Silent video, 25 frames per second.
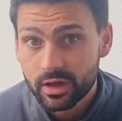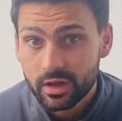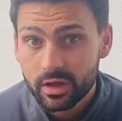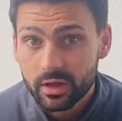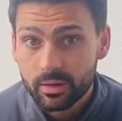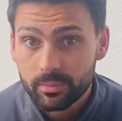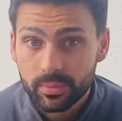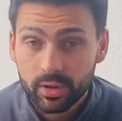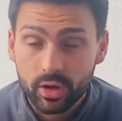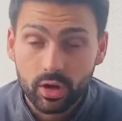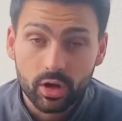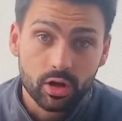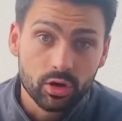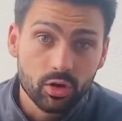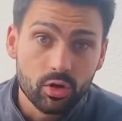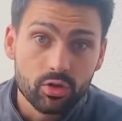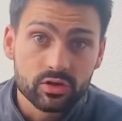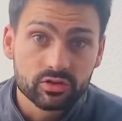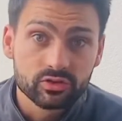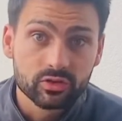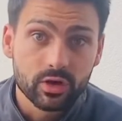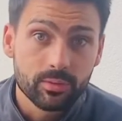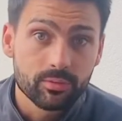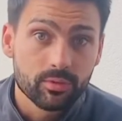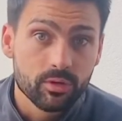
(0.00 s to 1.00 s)
But a lot
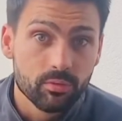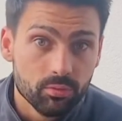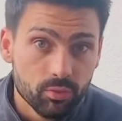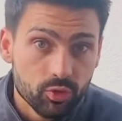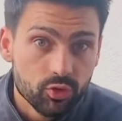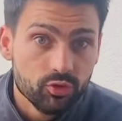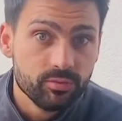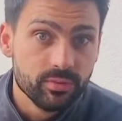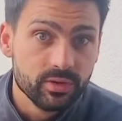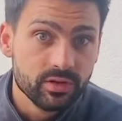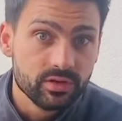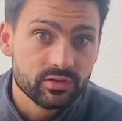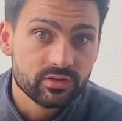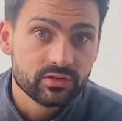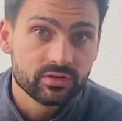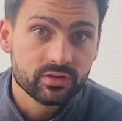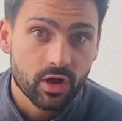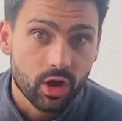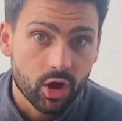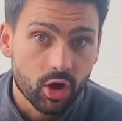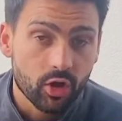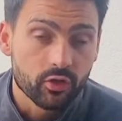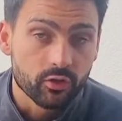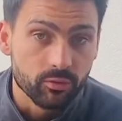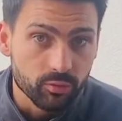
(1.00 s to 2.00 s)
of the time the movements
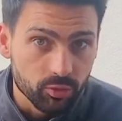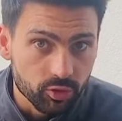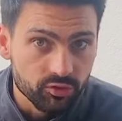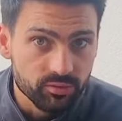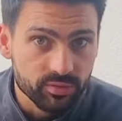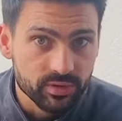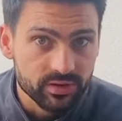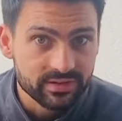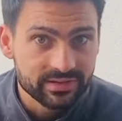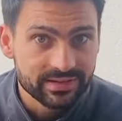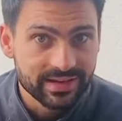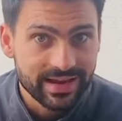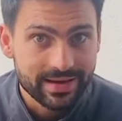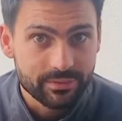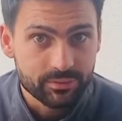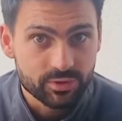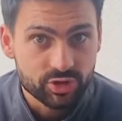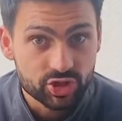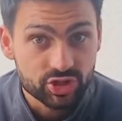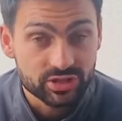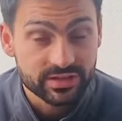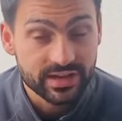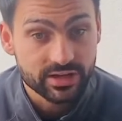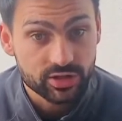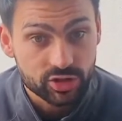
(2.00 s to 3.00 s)
are the movements and we're
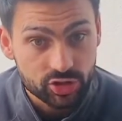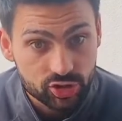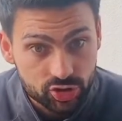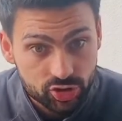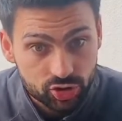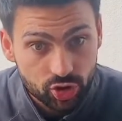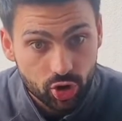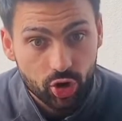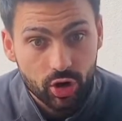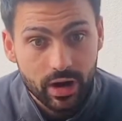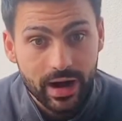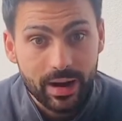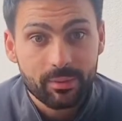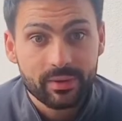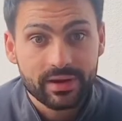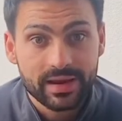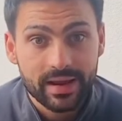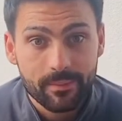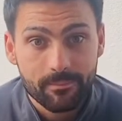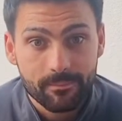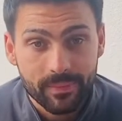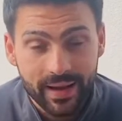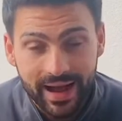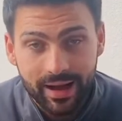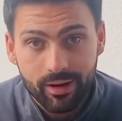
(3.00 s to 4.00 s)
just getting strong and we're
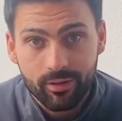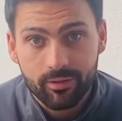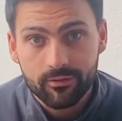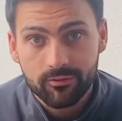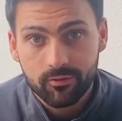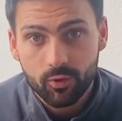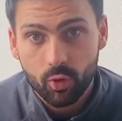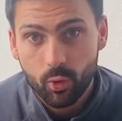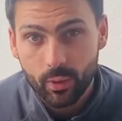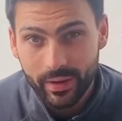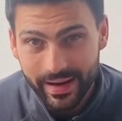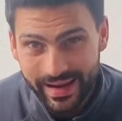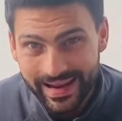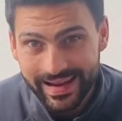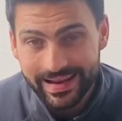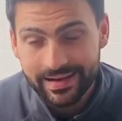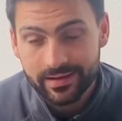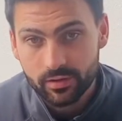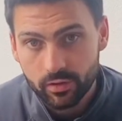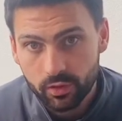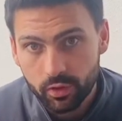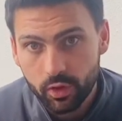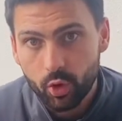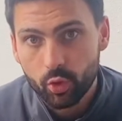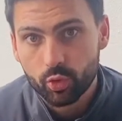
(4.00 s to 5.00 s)
getting powerful
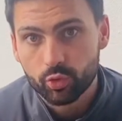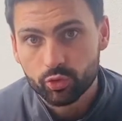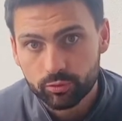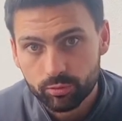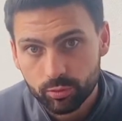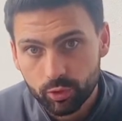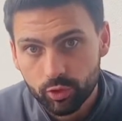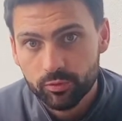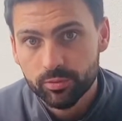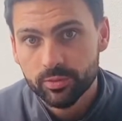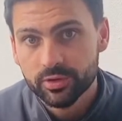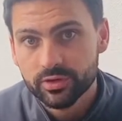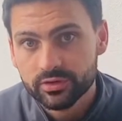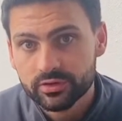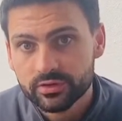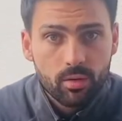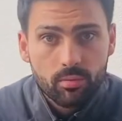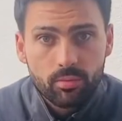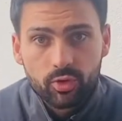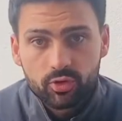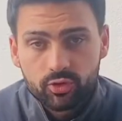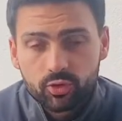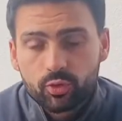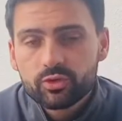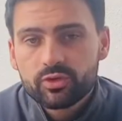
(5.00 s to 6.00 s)
in those movements.
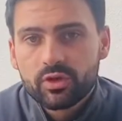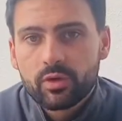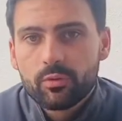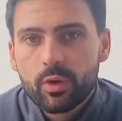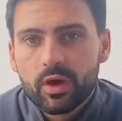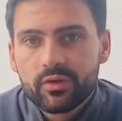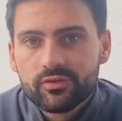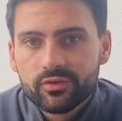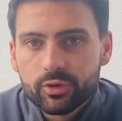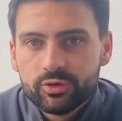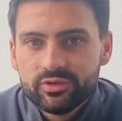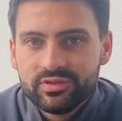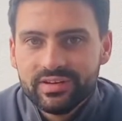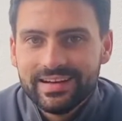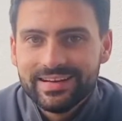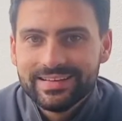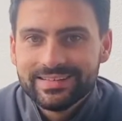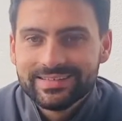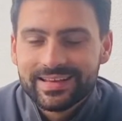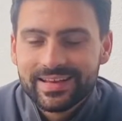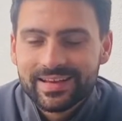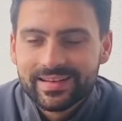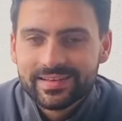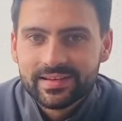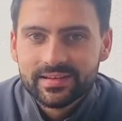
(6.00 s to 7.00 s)
But what's also worth noting is
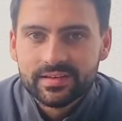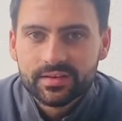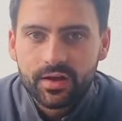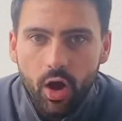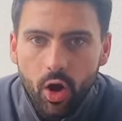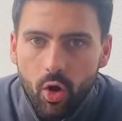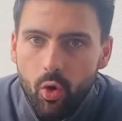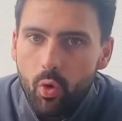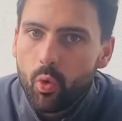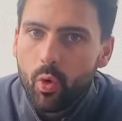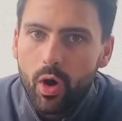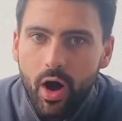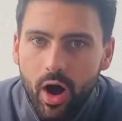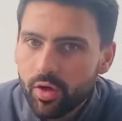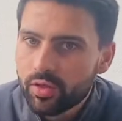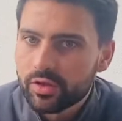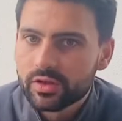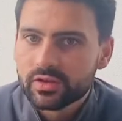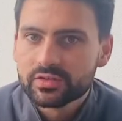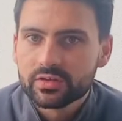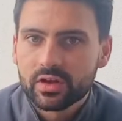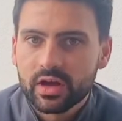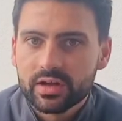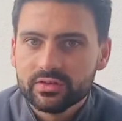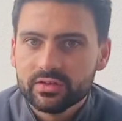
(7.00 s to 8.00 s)
there's this whole other
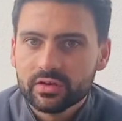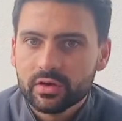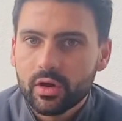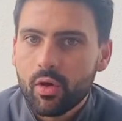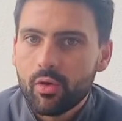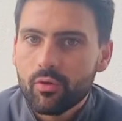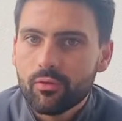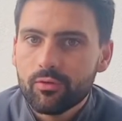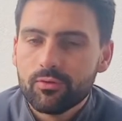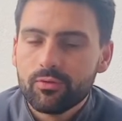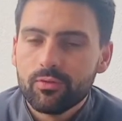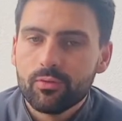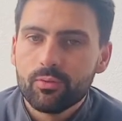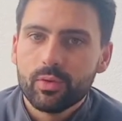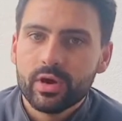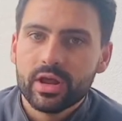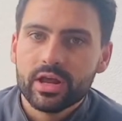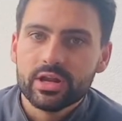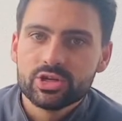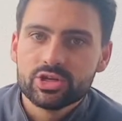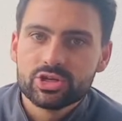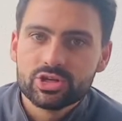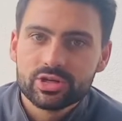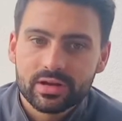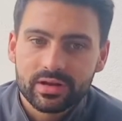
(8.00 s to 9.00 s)
side to golf
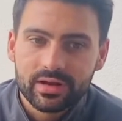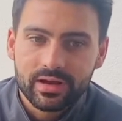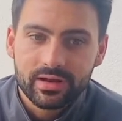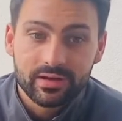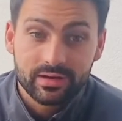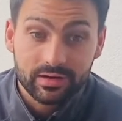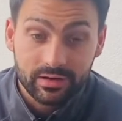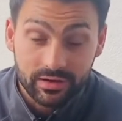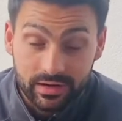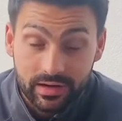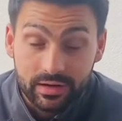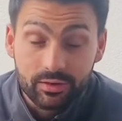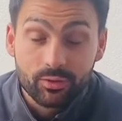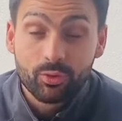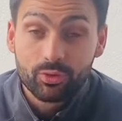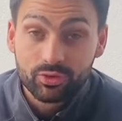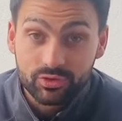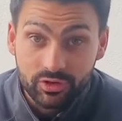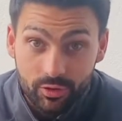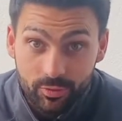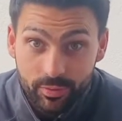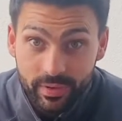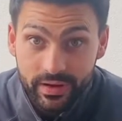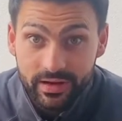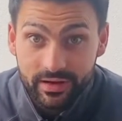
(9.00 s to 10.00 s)
which can
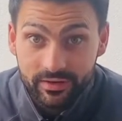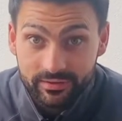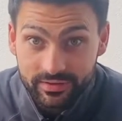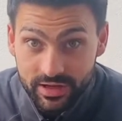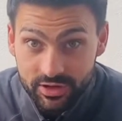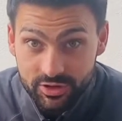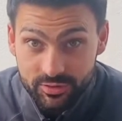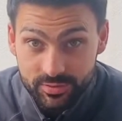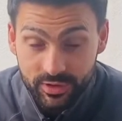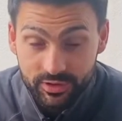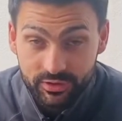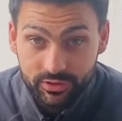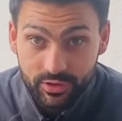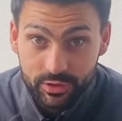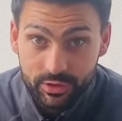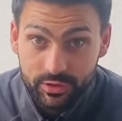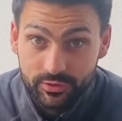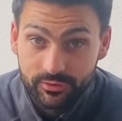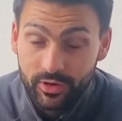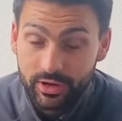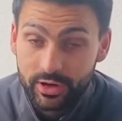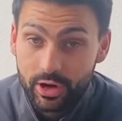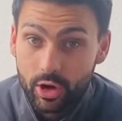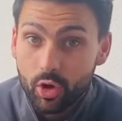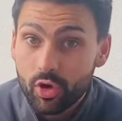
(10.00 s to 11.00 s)
also be of detriment. So you
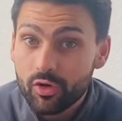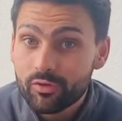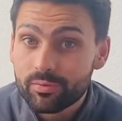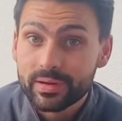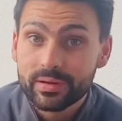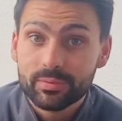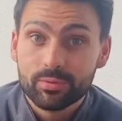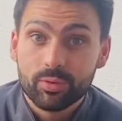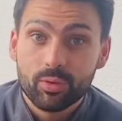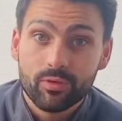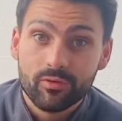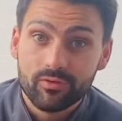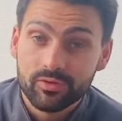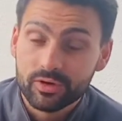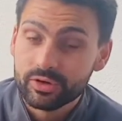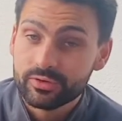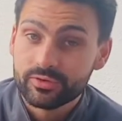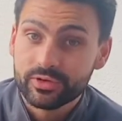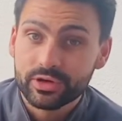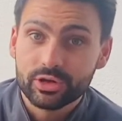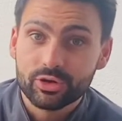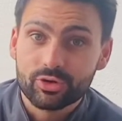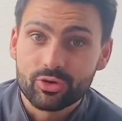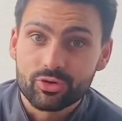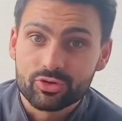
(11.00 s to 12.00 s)
find a lot of people very,
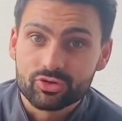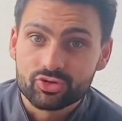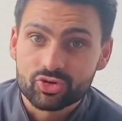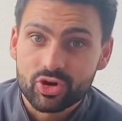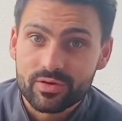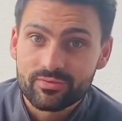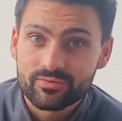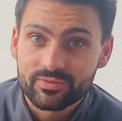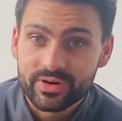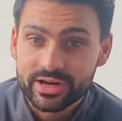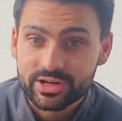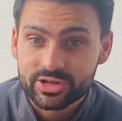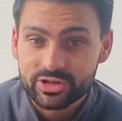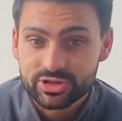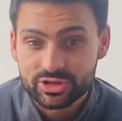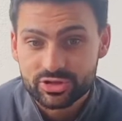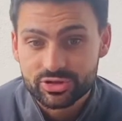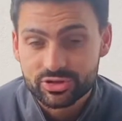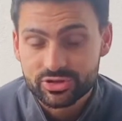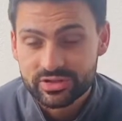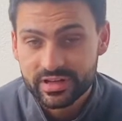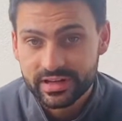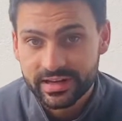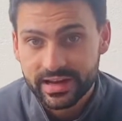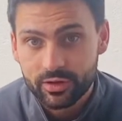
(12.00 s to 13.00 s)
very good on the driving range. As soon
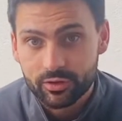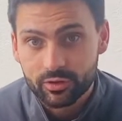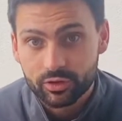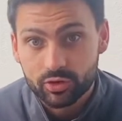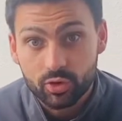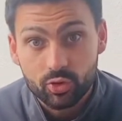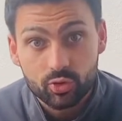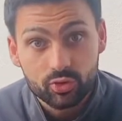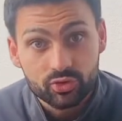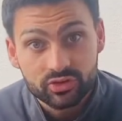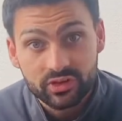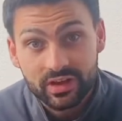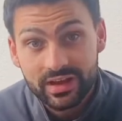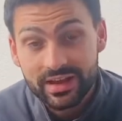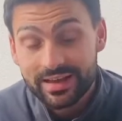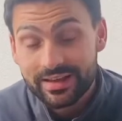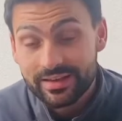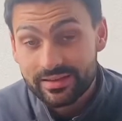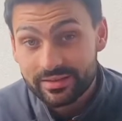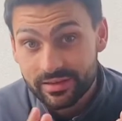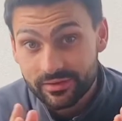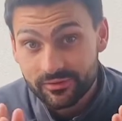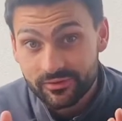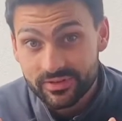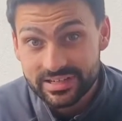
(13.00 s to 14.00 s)
as they get on the course,
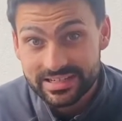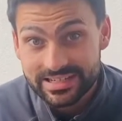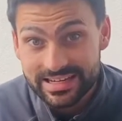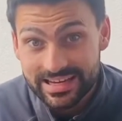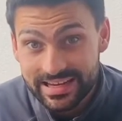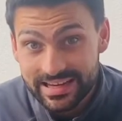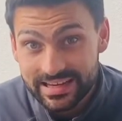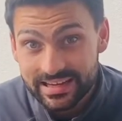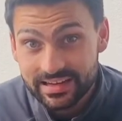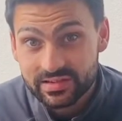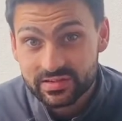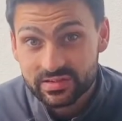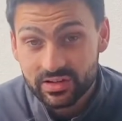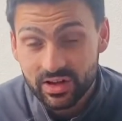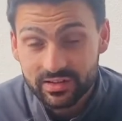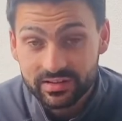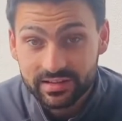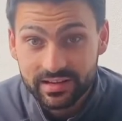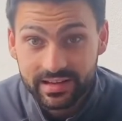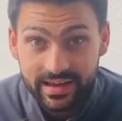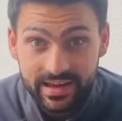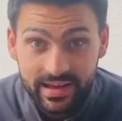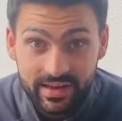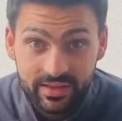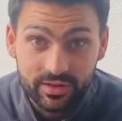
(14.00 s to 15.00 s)
the fatigue starts
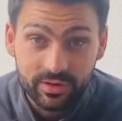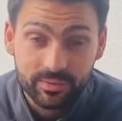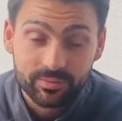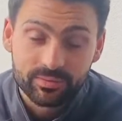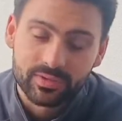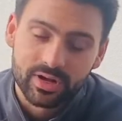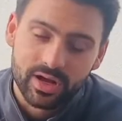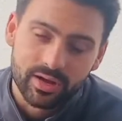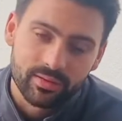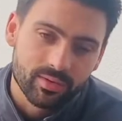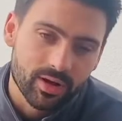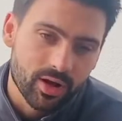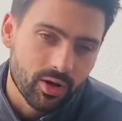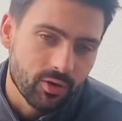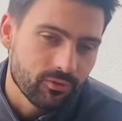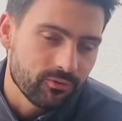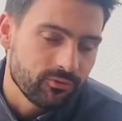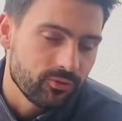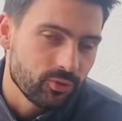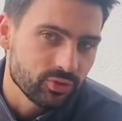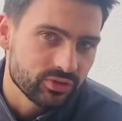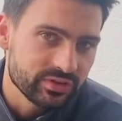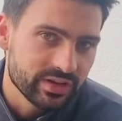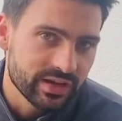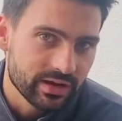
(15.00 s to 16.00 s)
to hit them come hole
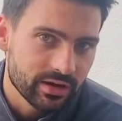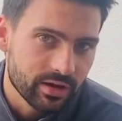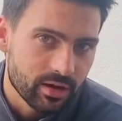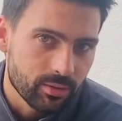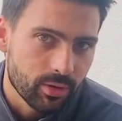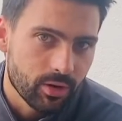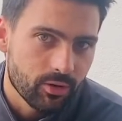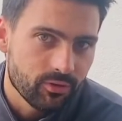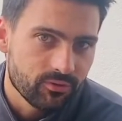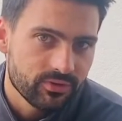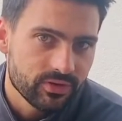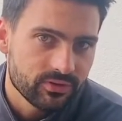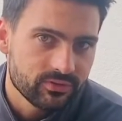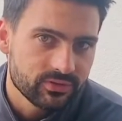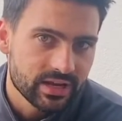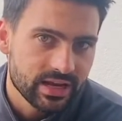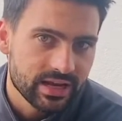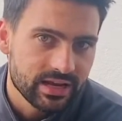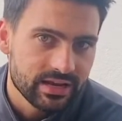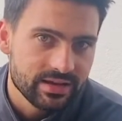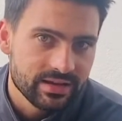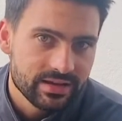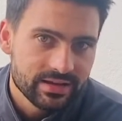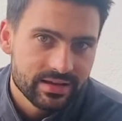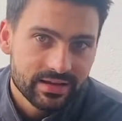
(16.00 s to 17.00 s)
14, come hole 15,
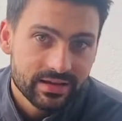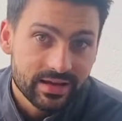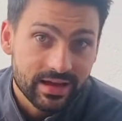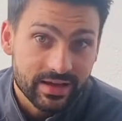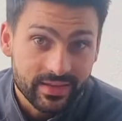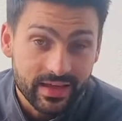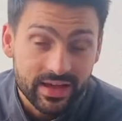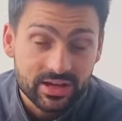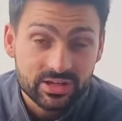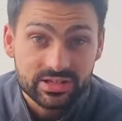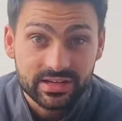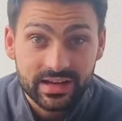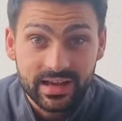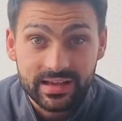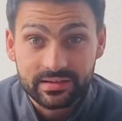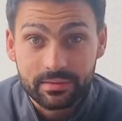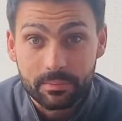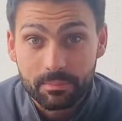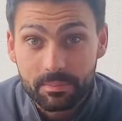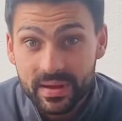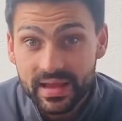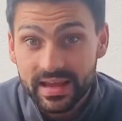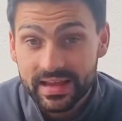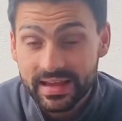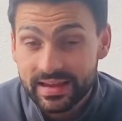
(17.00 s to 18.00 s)
and that actually has a
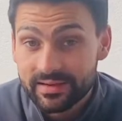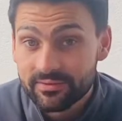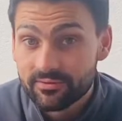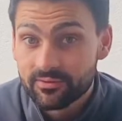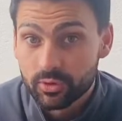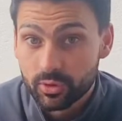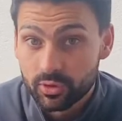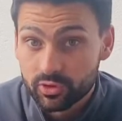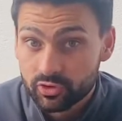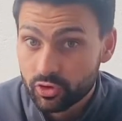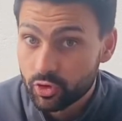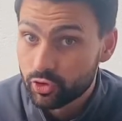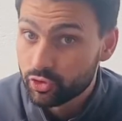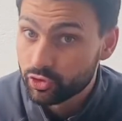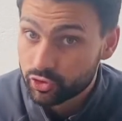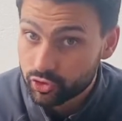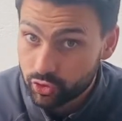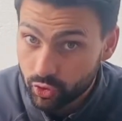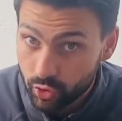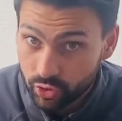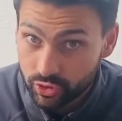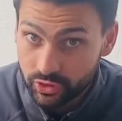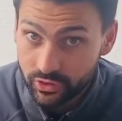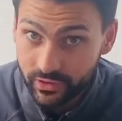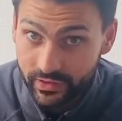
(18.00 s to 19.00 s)
big influence on the
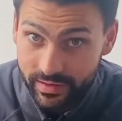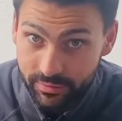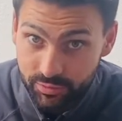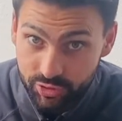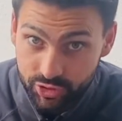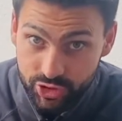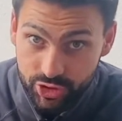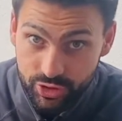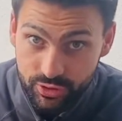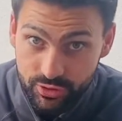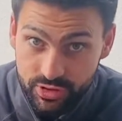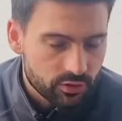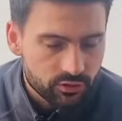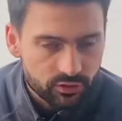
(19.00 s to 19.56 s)
scores that they produce.